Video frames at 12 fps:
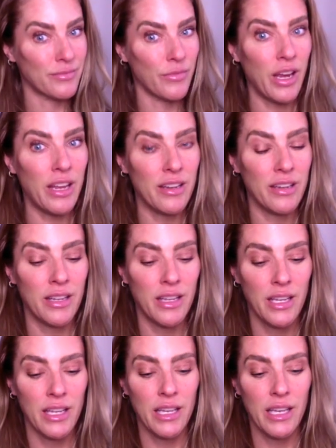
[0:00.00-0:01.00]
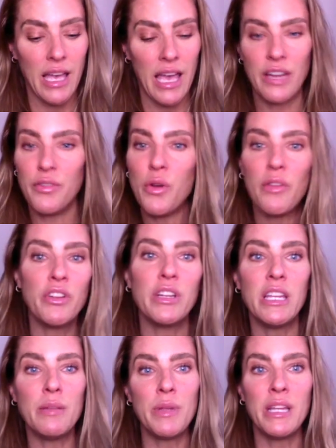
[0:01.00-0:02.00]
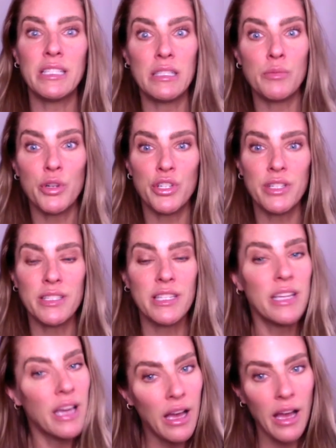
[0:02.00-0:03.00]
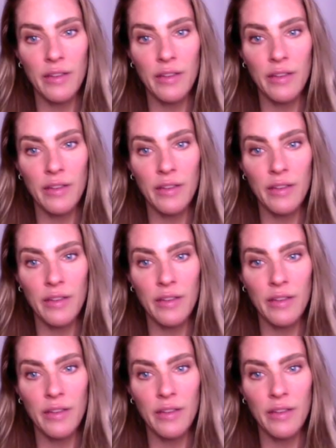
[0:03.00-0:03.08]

Right? And if you ever need me, it's an emergency.